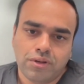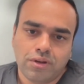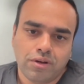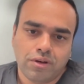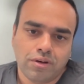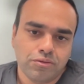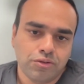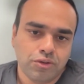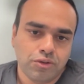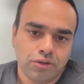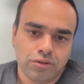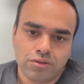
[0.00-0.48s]

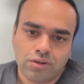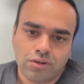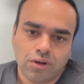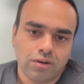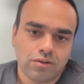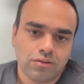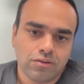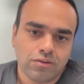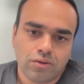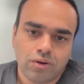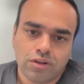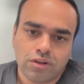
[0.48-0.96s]
you can
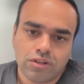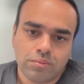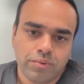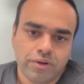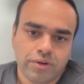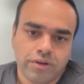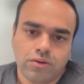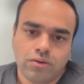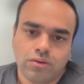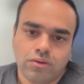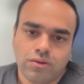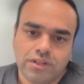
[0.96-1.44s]
talk to
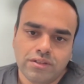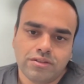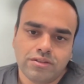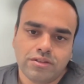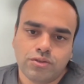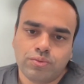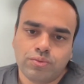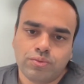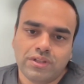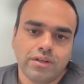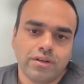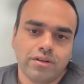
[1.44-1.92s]
orthopedic colleagues
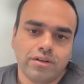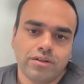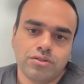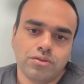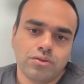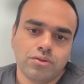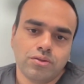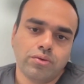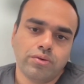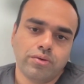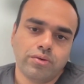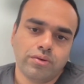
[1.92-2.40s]
as well, there
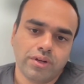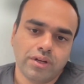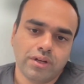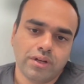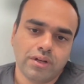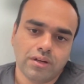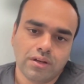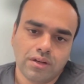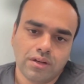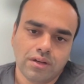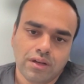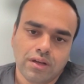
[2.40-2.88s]
is no
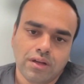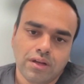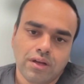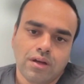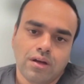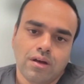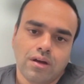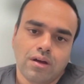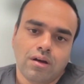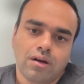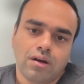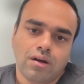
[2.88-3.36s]
real
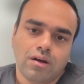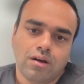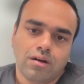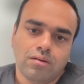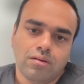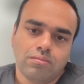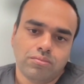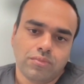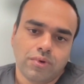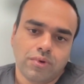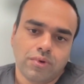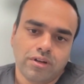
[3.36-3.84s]

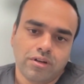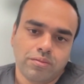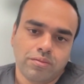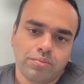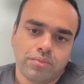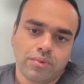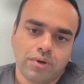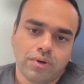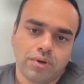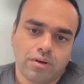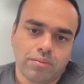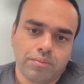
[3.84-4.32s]

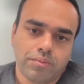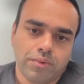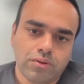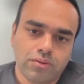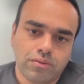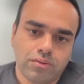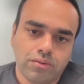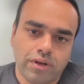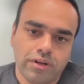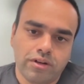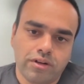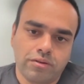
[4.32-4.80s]

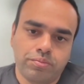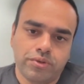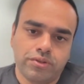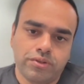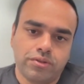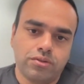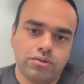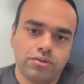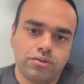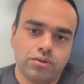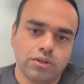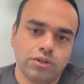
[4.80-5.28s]

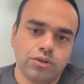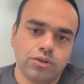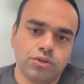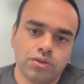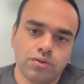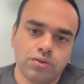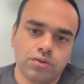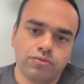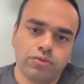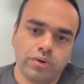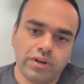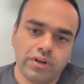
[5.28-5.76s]
100%
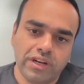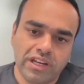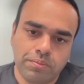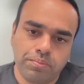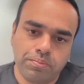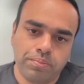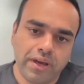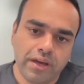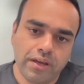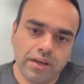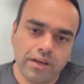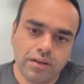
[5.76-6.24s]
solution for knee
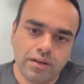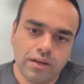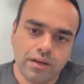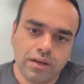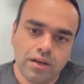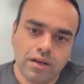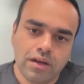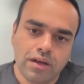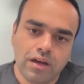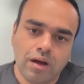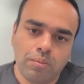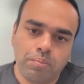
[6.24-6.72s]
pain
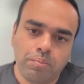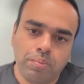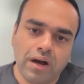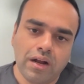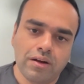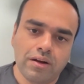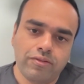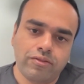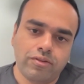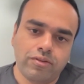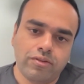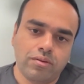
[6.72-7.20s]

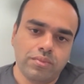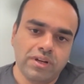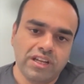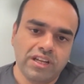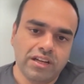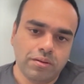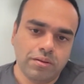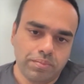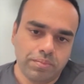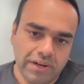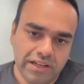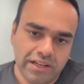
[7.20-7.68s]
apart from
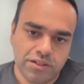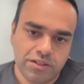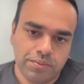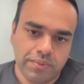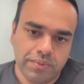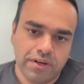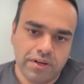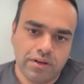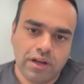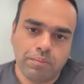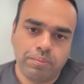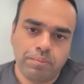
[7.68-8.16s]
knee
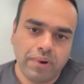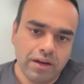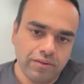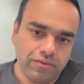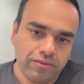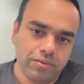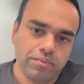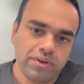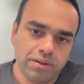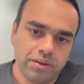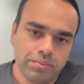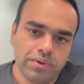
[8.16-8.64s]

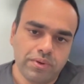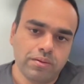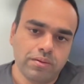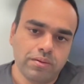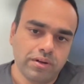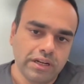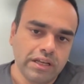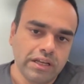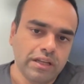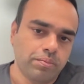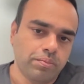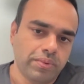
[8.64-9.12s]

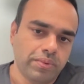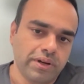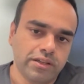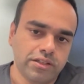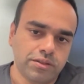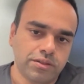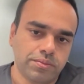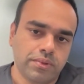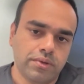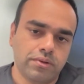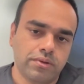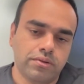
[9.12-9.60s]

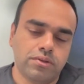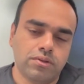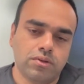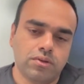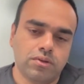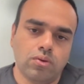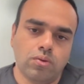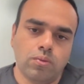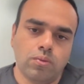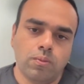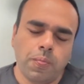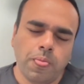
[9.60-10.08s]
replacement.
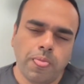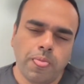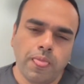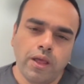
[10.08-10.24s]
So